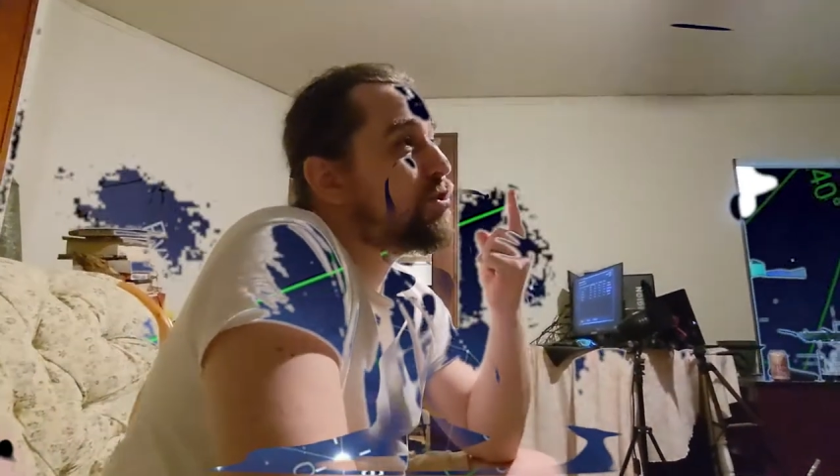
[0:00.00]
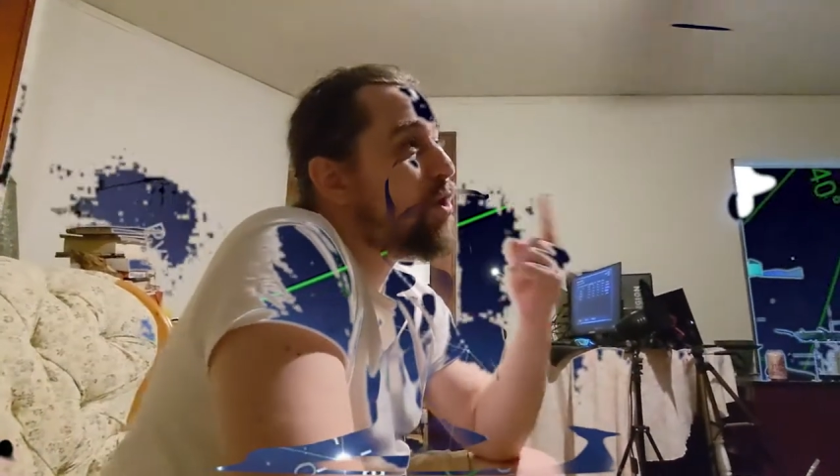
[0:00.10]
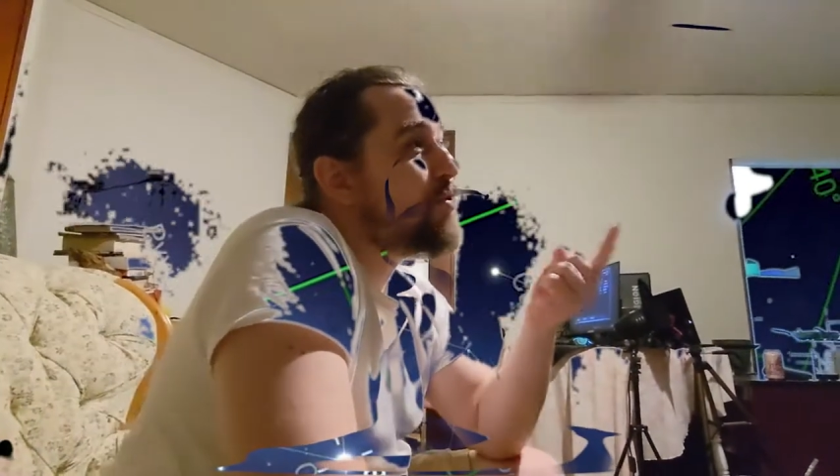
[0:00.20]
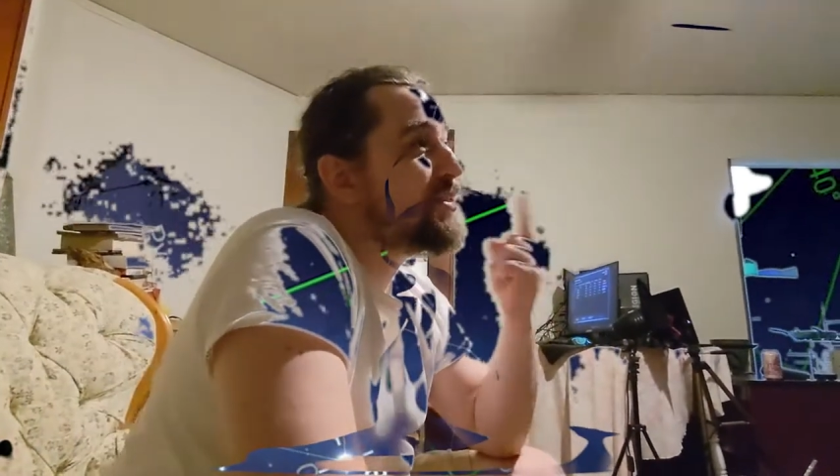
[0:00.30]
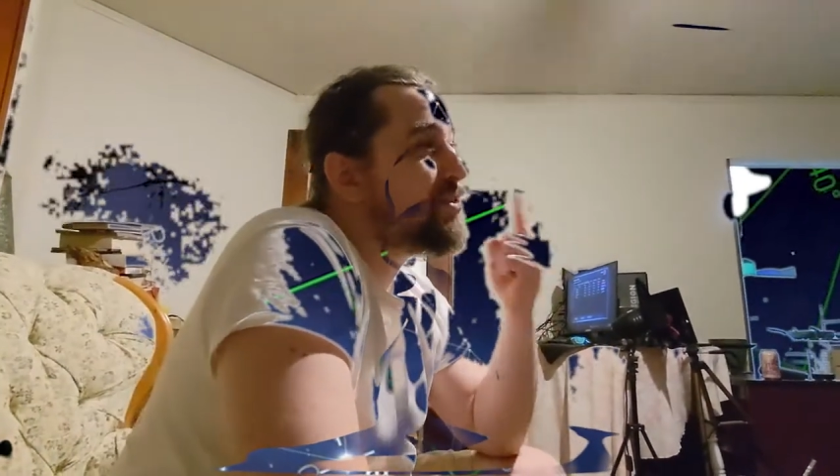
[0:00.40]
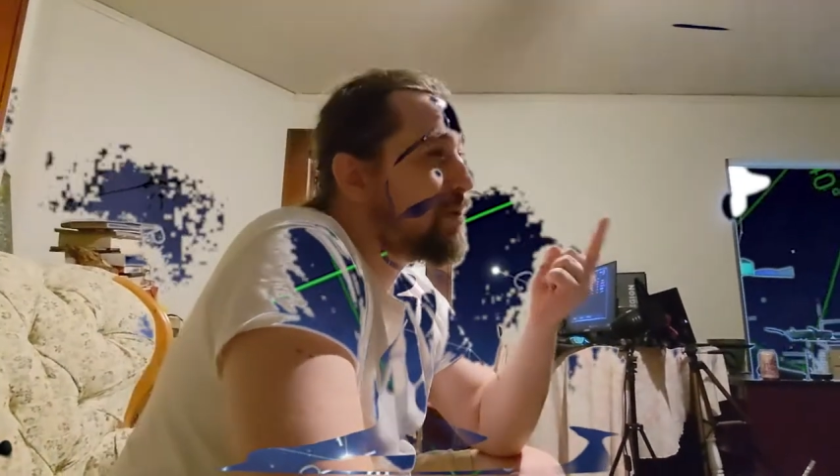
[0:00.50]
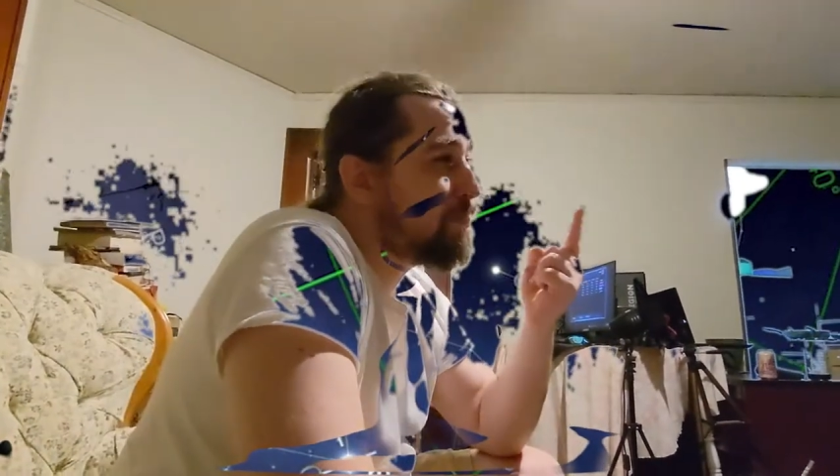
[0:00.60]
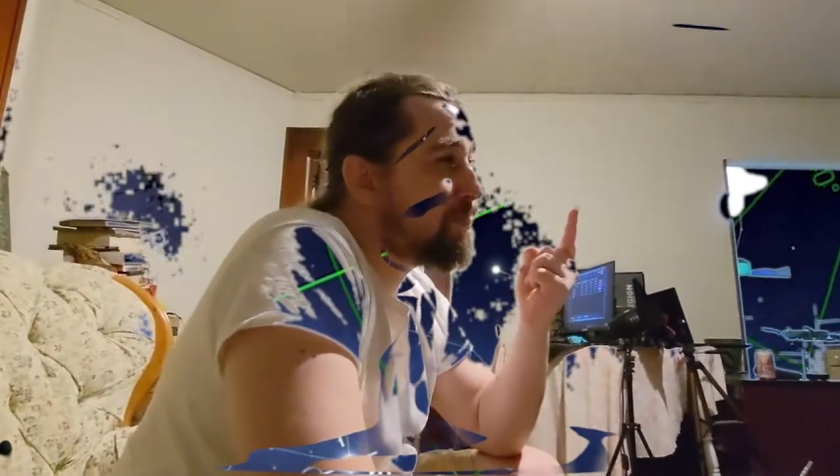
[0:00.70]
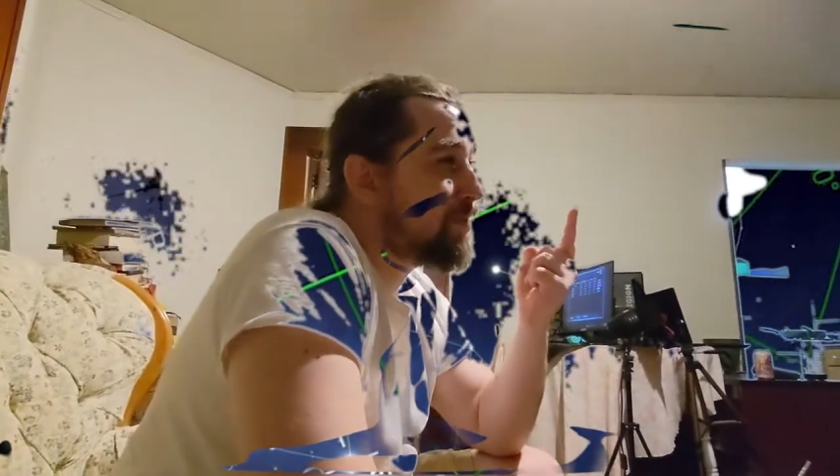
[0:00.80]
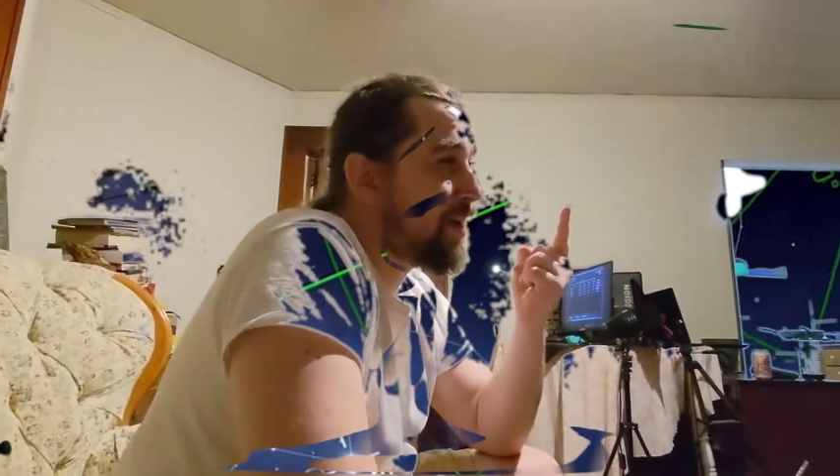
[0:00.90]
Tony
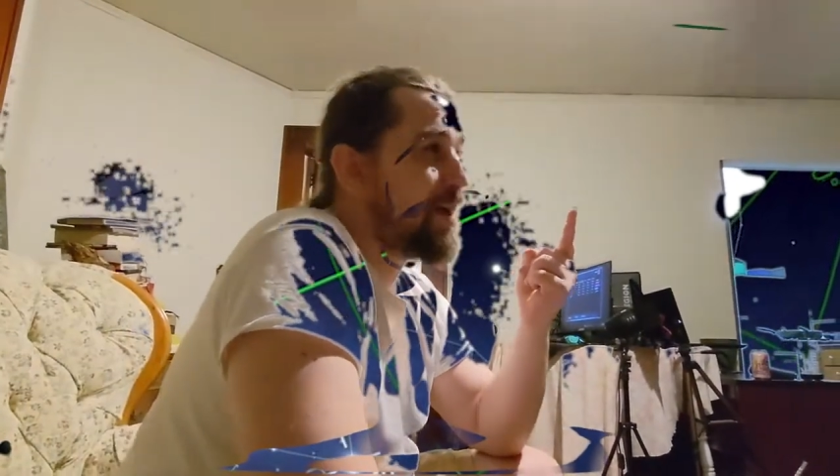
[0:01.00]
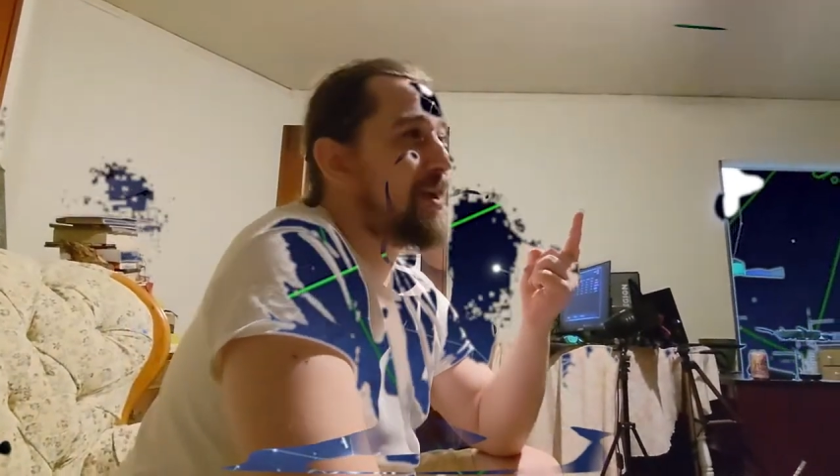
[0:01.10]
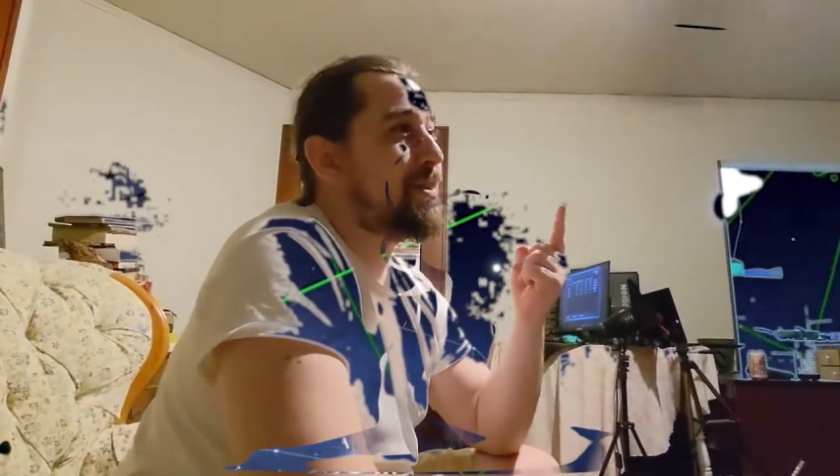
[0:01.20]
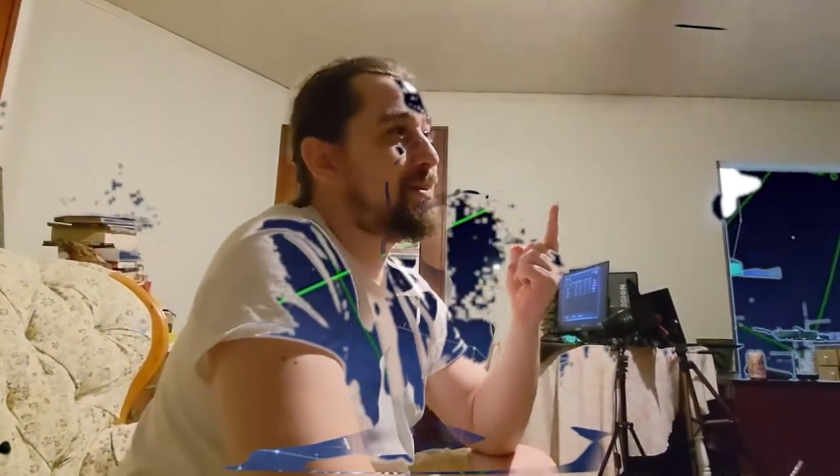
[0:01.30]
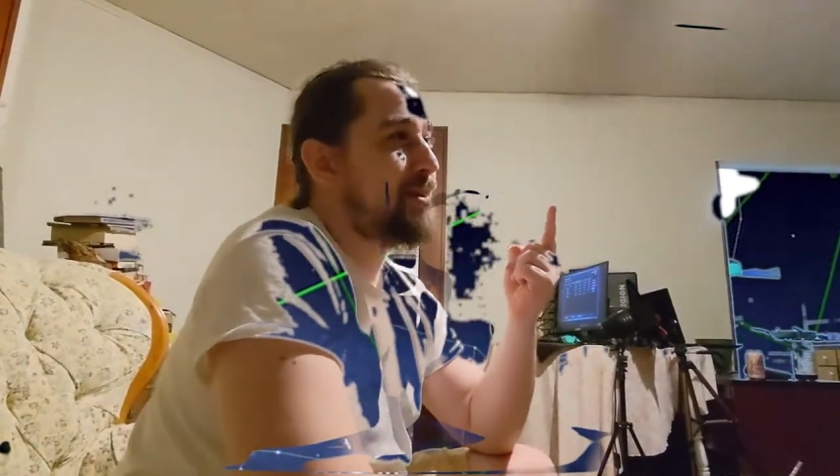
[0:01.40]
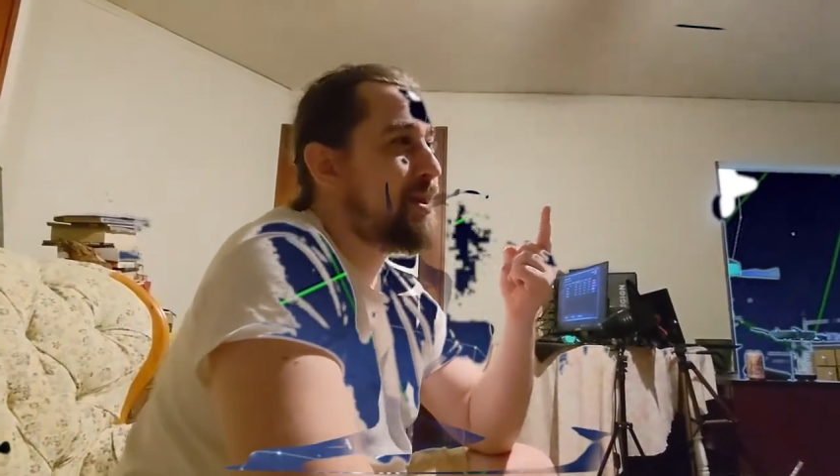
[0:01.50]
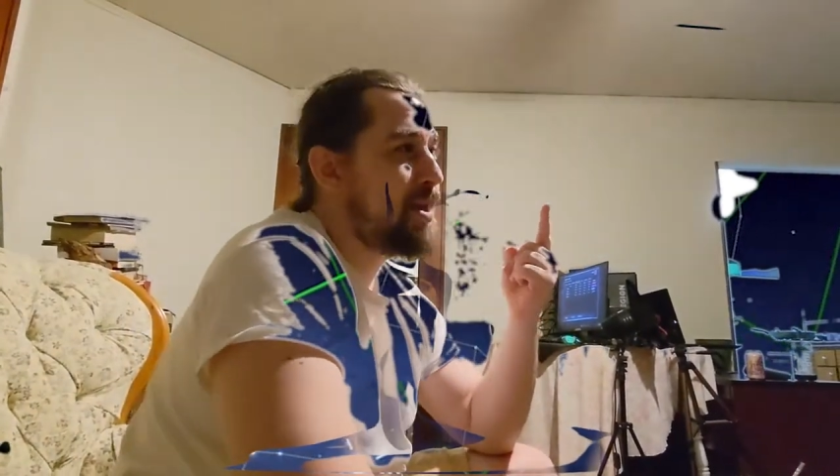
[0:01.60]
Turpentine.